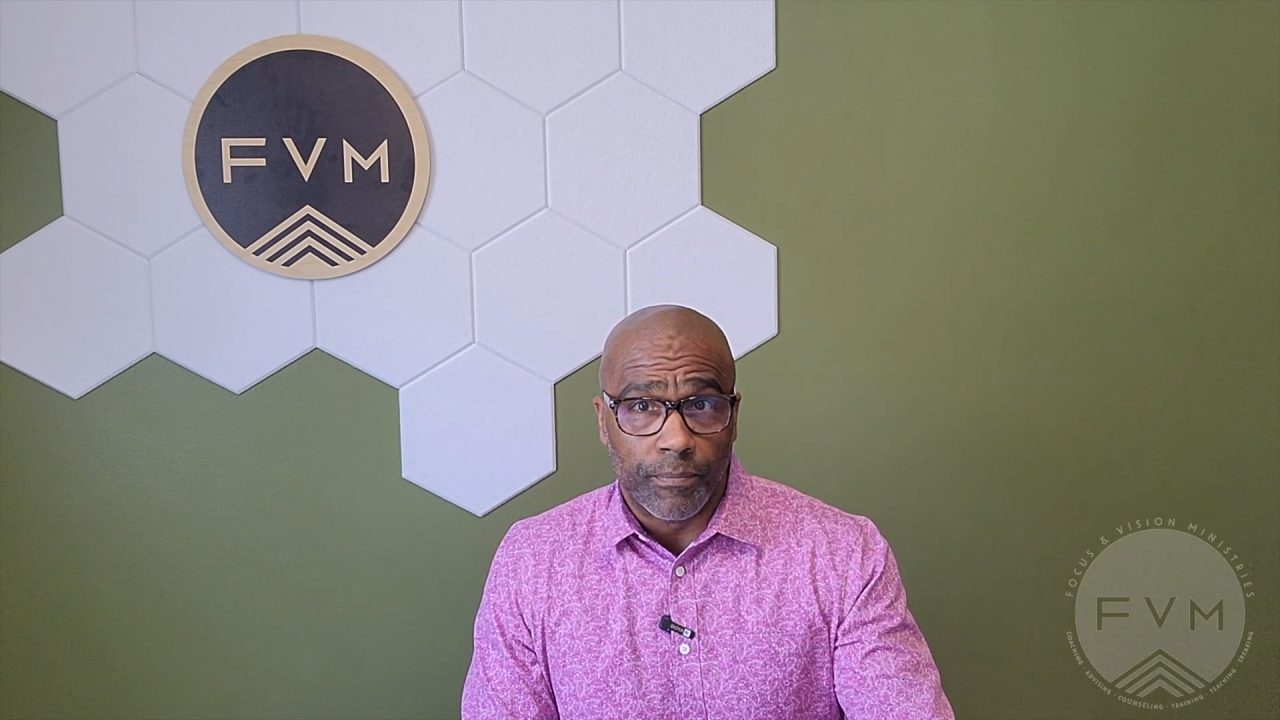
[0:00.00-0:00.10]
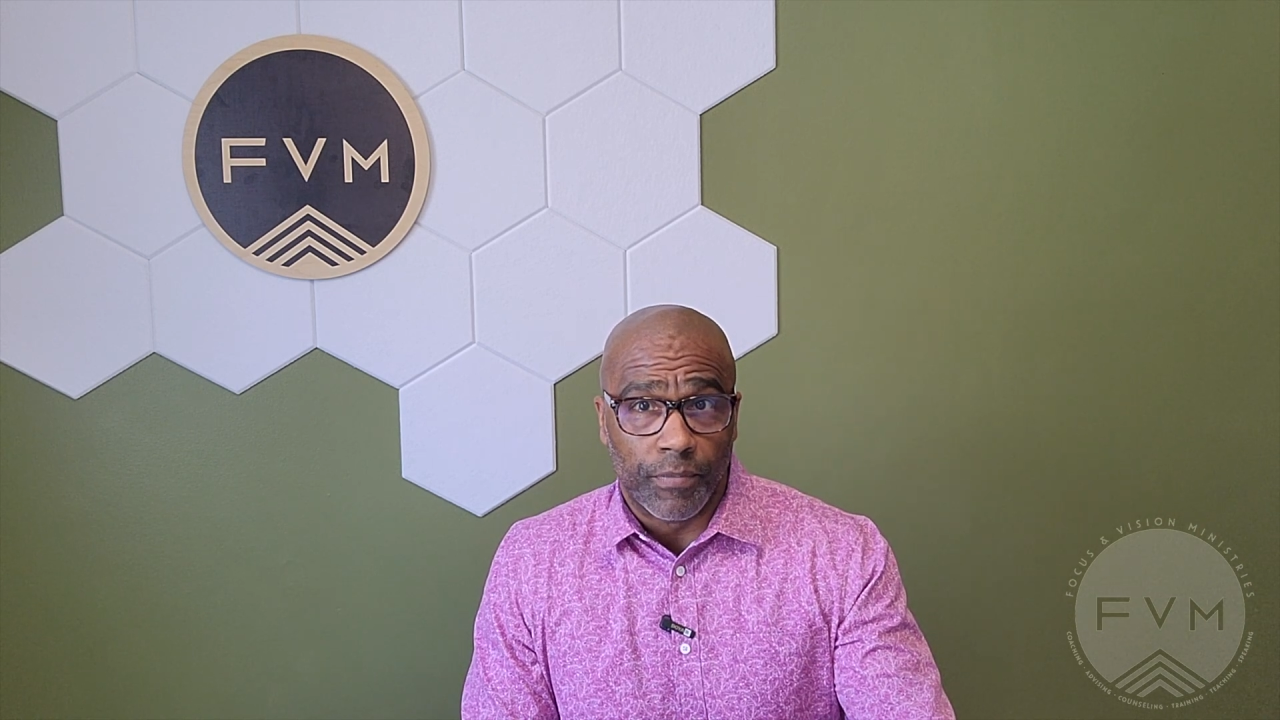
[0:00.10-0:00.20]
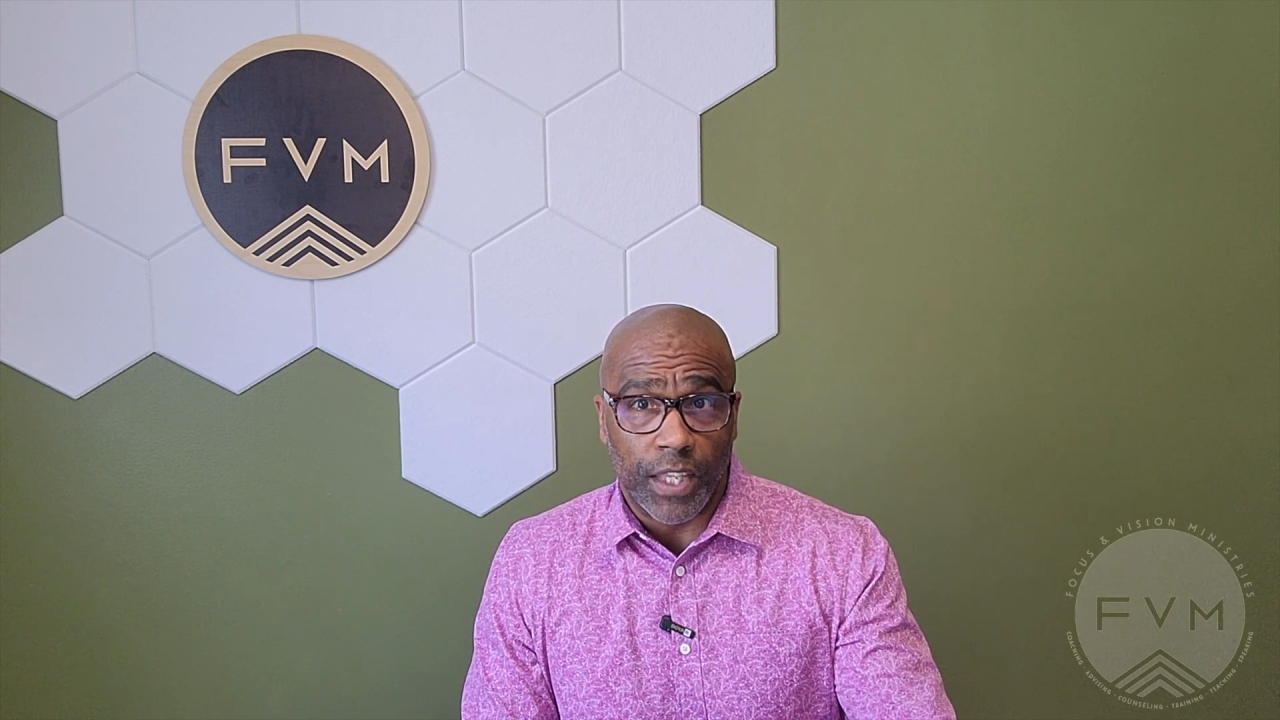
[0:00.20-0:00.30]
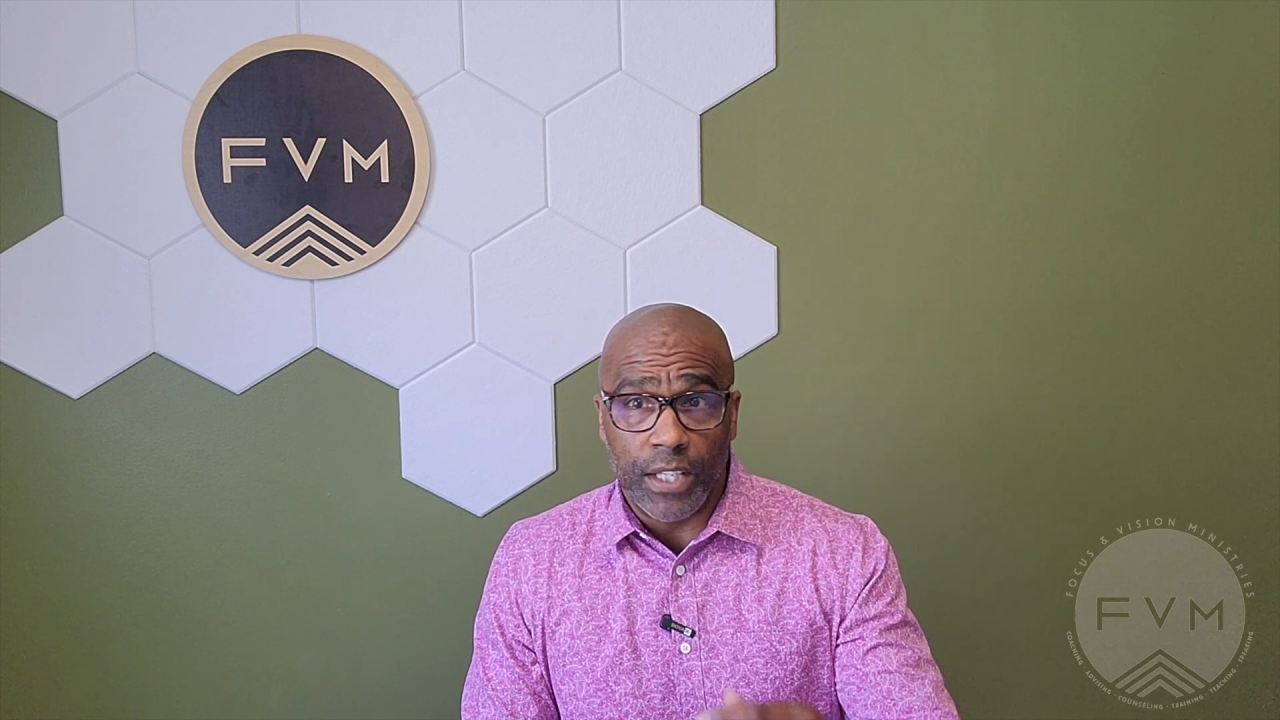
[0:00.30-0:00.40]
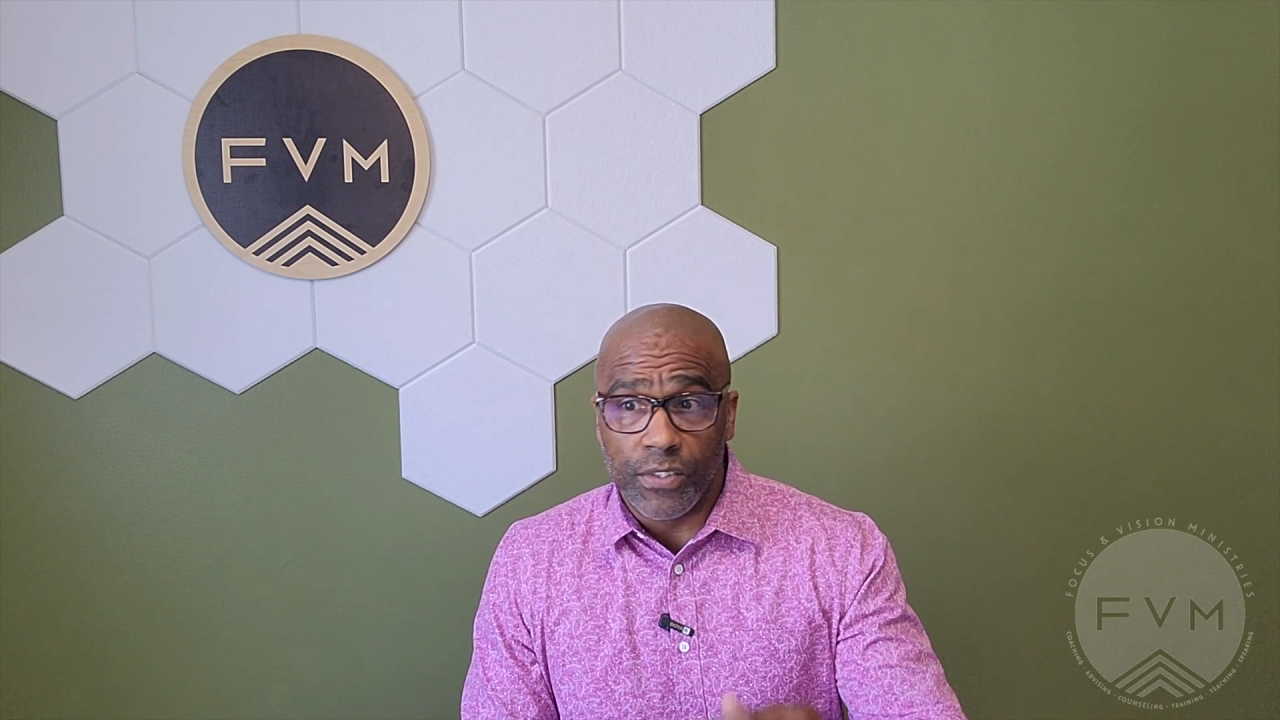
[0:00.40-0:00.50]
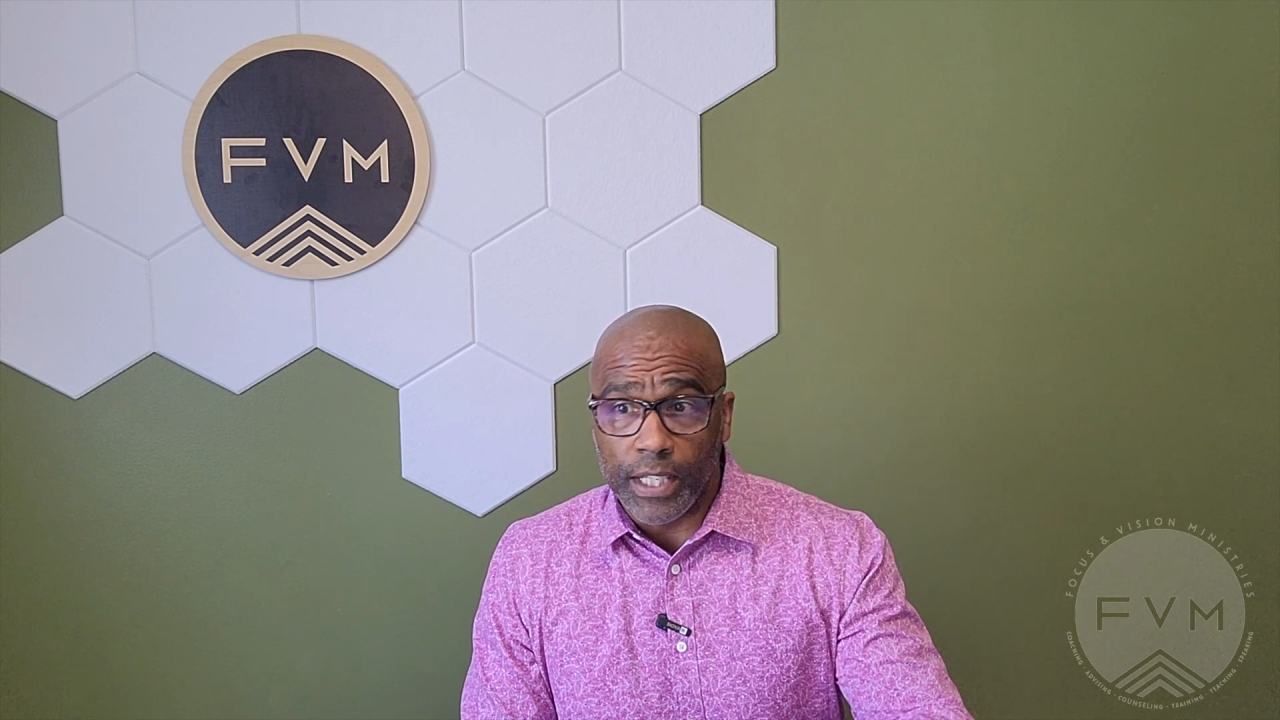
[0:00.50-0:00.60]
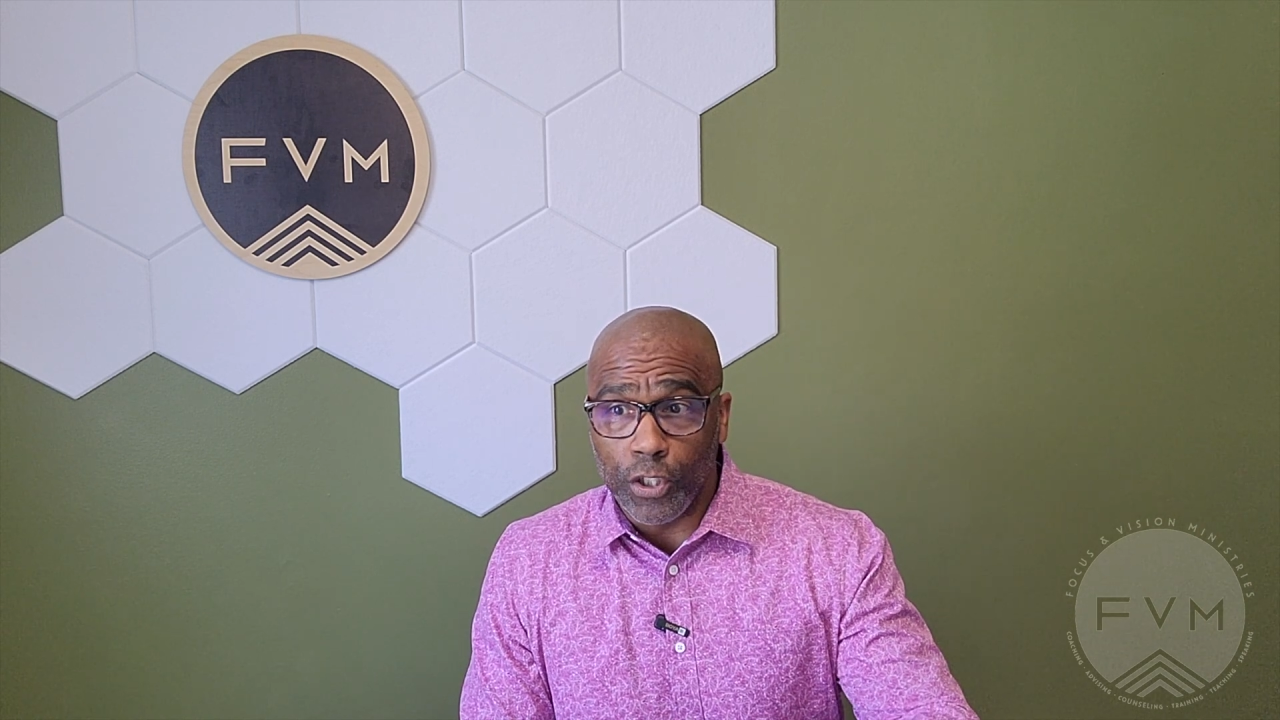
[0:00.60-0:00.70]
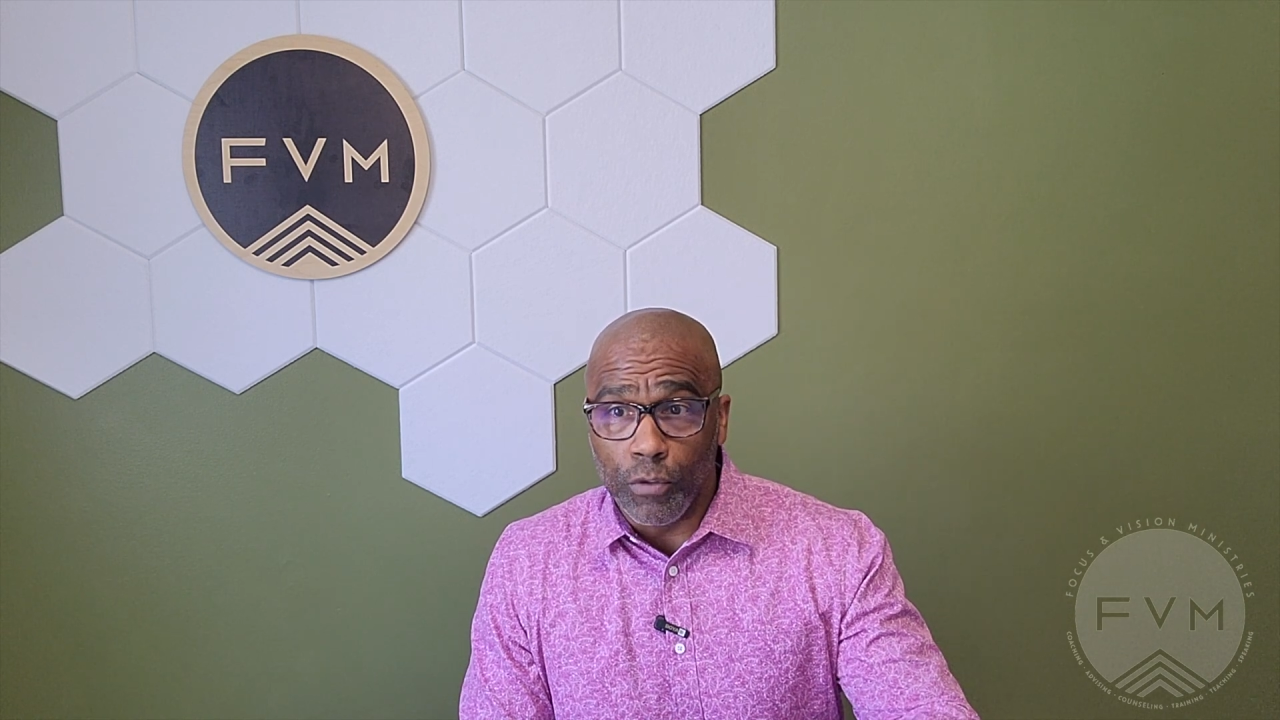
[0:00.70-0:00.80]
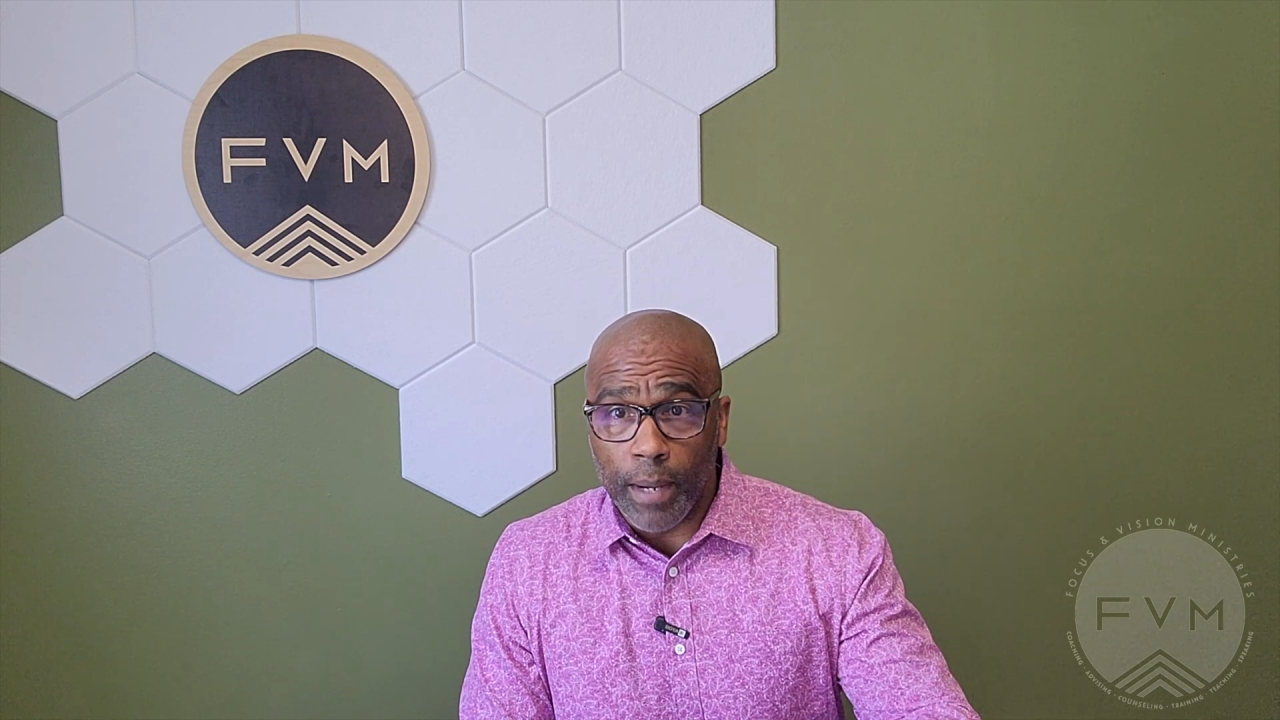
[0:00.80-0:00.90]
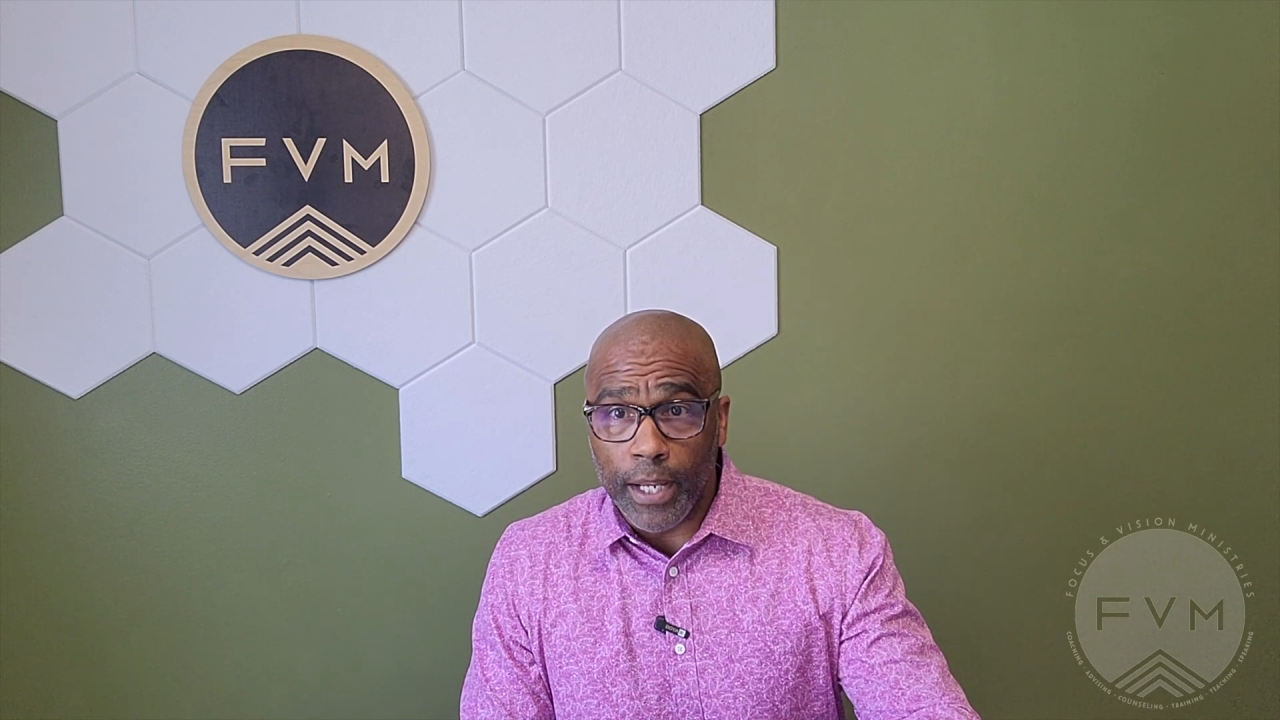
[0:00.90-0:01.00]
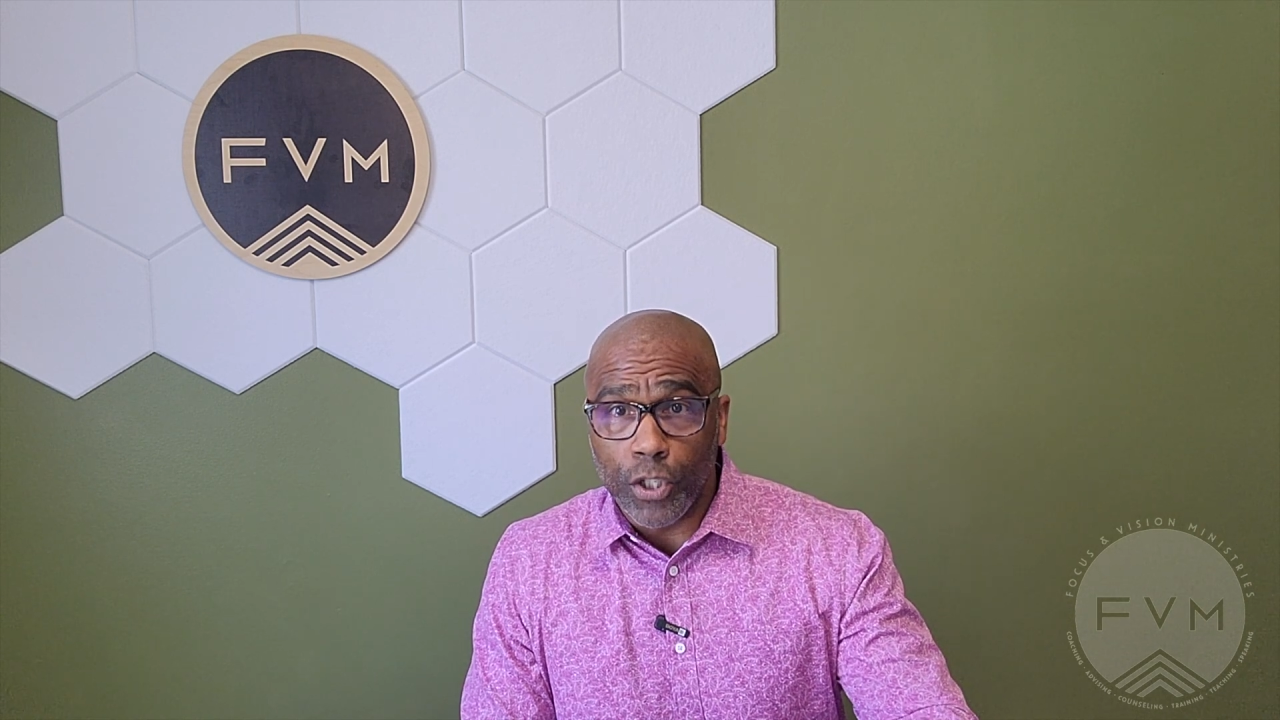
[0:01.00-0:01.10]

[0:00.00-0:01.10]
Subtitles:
things that you may